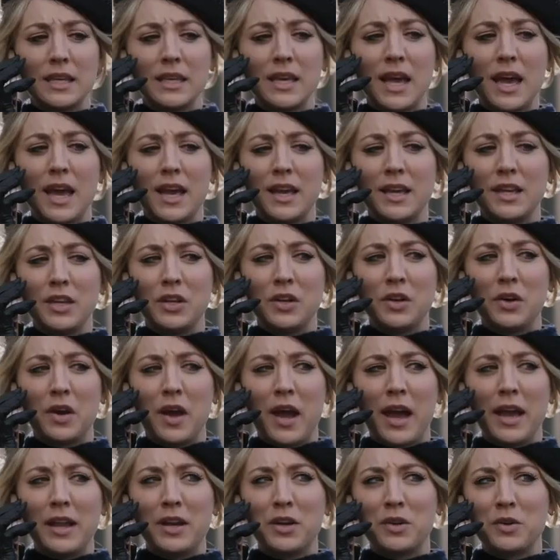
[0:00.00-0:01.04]
Yeah, you know,
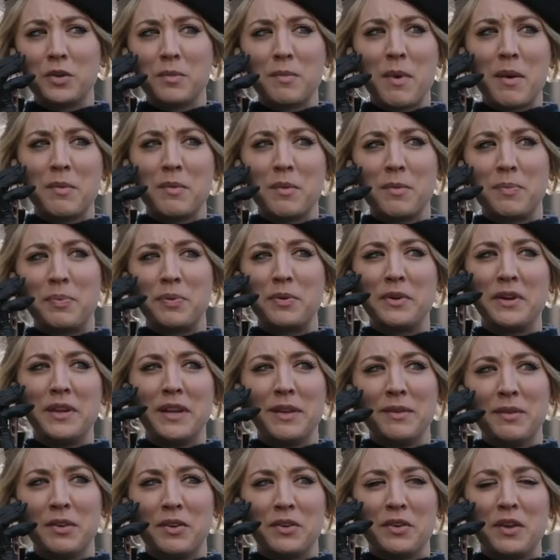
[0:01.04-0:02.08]
I don't remember
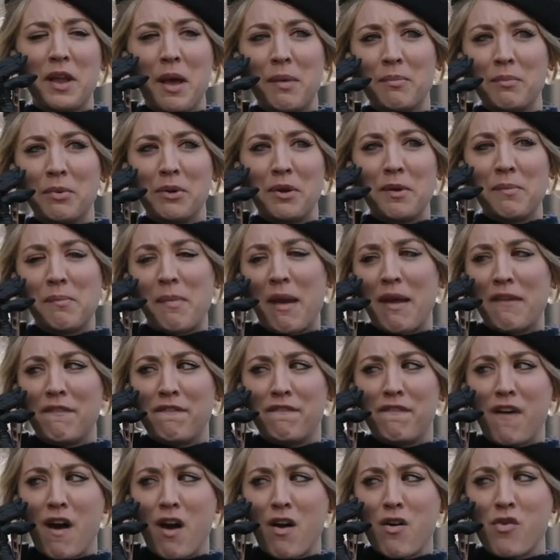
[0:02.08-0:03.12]
putting your number in my
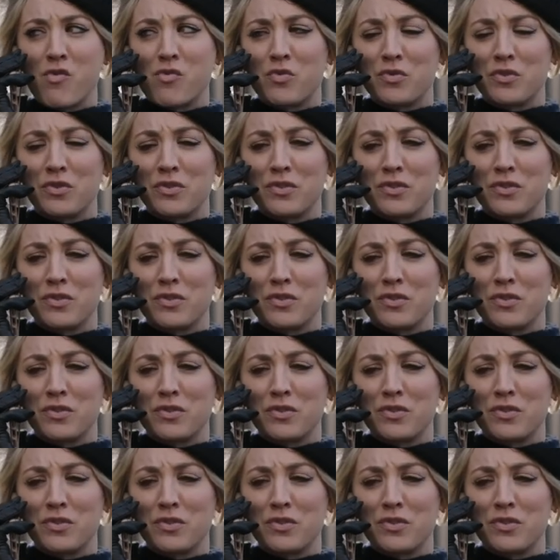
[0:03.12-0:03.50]
phone.